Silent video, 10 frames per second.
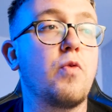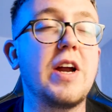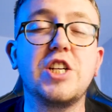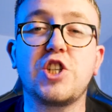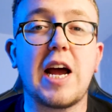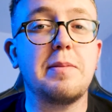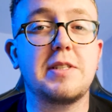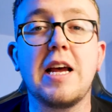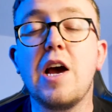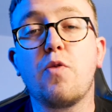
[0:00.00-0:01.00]
Reece
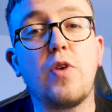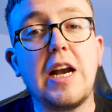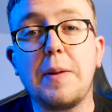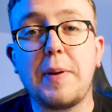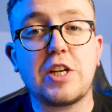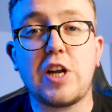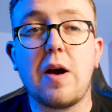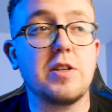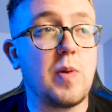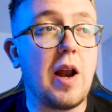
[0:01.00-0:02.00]
James, really big
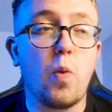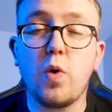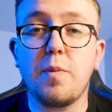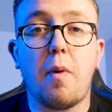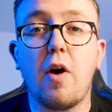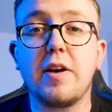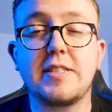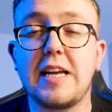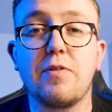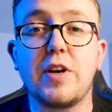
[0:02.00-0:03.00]
shout as well. I wouldn't mind
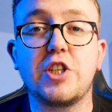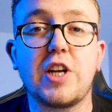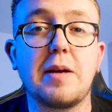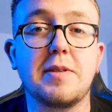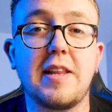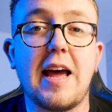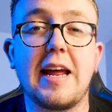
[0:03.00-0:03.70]
seeing Reece James in there.